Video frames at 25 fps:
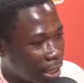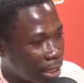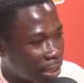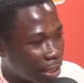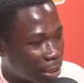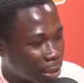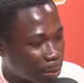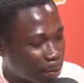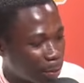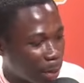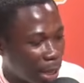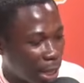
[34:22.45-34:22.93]

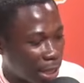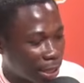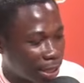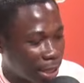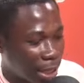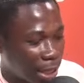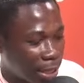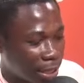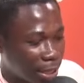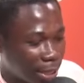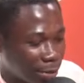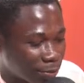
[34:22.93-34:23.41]

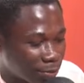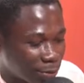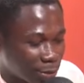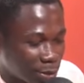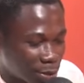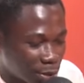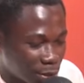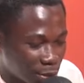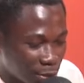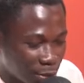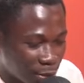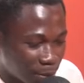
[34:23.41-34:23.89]
Sparta
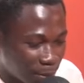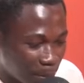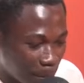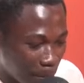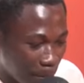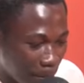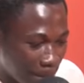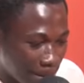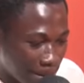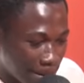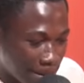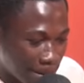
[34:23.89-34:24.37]
levels you
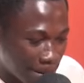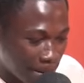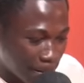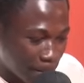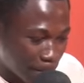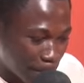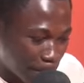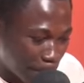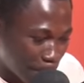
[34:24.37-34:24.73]
know